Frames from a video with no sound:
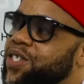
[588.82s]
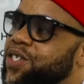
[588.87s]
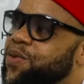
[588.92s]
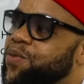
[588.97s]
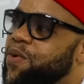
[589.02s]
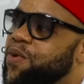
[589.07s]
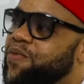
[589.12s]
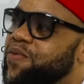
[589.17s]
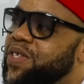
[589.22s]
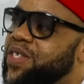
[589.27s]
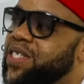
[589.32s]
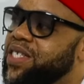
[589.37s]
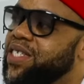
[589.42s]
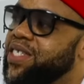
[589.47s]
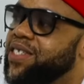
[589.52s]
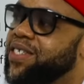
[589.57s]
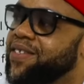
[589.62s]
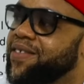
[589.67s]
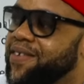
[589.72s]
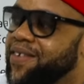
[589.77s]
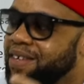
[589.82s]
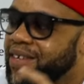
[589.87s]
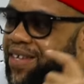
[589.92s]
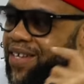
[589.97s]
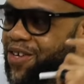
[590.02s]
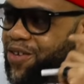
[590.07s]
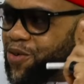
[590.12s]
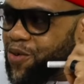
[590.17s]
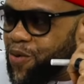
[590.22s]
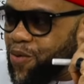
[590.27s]
some of this,
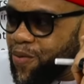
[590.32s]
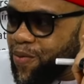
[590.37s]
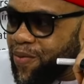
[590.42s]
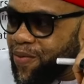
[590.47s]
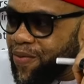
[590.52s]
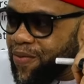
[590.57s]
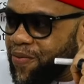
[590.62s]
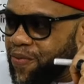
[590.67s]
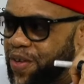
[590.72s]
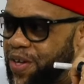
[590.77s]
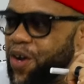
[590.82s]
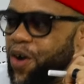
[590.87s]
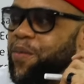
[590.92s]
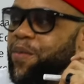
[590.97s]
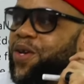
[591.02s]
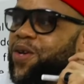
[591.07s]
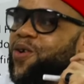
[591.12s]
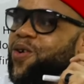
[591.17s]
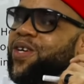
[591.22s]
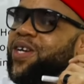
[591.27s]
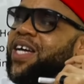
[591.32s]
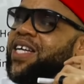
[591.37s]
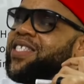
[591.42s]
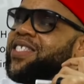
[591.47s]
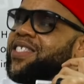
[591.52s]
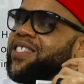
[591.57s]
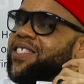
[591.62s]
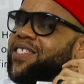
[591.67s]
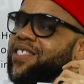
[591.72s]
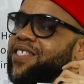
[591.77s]
you know, phenomenon
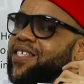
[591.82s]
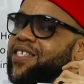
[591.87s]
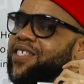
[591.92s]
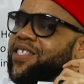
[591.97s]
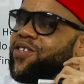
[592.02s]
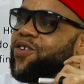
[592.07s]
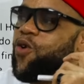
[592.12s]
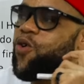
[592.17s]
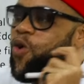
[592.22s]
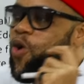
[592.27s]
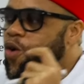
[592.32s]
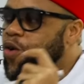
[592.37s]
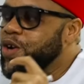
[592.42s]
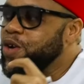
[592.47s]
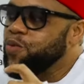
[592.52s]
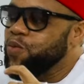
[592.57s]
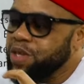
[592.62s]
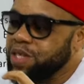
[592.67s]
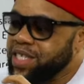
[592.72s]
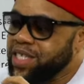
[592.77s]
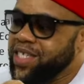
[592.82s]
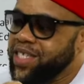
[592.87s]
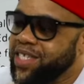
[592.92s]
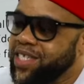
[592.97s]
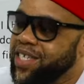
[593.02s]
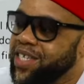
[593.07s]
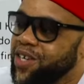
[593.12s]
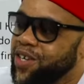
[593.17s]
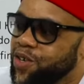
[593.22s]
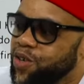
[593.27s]
that is occurring
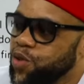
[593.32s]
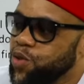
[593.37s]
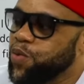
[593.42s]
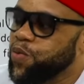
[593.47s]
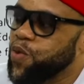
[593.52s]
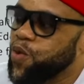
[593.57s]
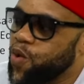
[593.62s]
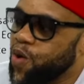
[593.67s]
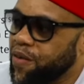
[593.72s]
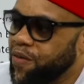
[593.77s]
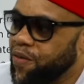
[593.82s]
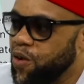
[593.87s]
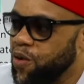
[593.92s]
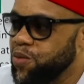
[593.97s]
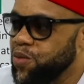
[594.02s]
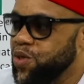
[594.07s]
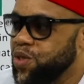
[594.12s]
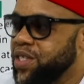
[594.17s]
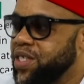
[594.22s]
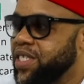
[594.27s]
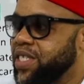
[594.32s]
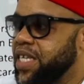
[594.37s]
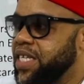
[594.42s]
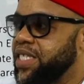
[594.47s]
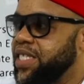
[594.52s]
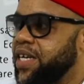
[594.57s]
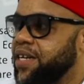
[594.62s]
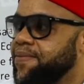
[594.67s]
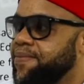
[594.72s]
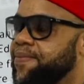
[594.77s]
within those people who have come to the
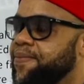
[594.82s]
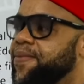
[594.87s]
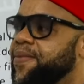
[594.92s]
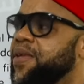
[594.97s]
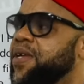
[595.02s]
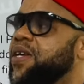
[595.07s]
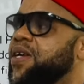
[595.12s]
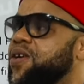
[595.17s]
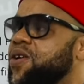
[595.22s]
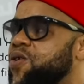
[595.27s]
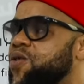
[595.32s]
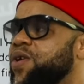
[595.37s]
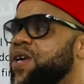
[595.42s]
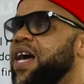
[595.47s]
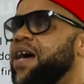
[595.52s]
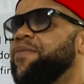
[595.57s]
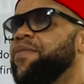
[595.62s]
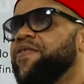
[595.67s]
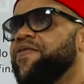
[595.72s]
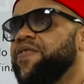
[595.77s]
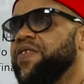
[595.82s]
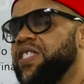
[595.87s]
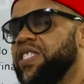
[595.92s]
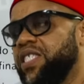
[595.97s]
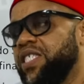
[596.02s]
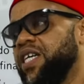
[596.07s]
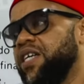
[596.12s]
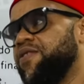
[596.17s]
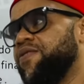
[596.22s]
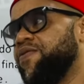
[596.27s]
center. Okay, I'm a
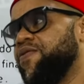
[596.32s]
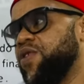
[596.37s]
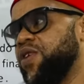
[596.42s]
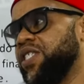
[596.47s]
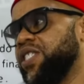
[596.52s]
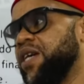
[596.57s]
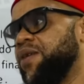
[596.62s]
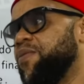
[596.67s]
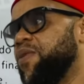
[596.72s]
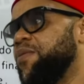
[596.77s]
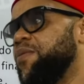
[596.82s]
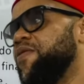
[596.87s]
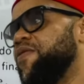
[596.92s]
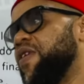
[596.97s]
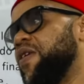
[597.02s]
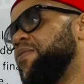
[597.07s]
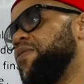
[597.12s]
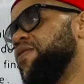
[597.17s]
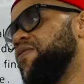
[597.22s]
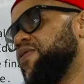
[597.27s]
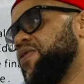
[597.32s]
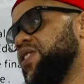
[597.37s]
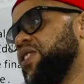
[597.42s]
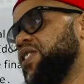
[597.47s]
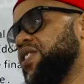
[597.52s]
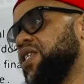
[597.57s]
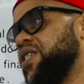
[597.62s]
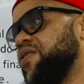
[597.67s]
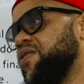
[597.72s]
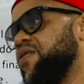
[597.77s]
physician, for example. I'm a family
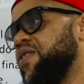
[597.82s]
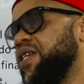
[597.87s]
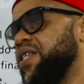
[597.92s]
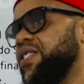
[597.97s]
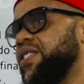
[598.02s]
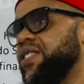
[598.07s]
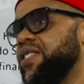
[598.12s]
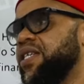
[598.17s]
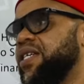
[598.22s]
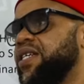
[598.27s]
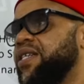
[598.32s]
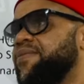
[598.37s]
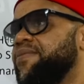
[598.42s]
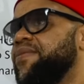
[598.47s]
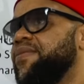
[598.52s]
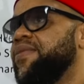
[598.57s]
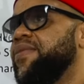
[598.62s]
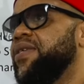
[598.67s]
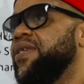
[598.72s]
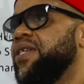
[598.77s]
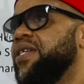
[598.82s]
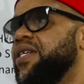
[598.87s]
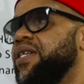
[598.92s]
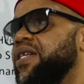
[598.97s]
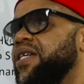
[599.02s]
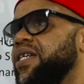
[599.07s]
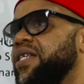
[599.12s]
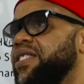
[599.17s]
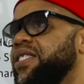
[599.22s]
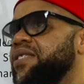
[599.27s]
physician, all right?
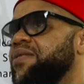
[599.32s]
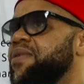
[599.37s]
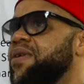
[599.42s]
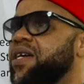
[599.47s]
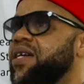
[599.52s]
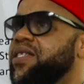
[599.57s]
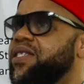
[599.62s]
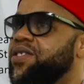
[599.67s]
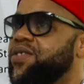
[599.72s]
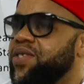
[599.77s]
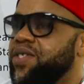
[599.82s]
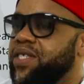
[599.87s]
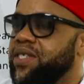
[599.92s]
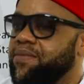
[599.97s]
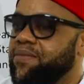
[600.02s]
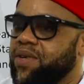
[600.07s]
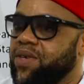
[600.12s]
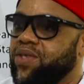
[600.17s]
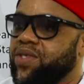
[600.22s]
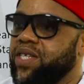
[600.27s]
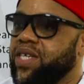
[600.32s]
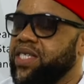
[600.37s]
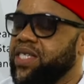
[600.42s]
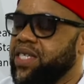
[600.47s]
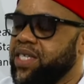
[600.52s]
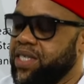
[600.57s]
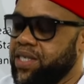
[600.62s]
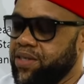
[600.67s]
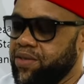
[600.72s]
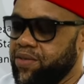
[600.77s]
I did my training about 10
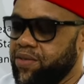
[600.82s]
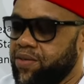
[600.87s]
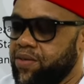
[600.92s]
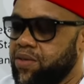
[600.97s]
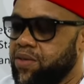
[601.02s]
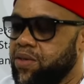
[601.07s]
years ago.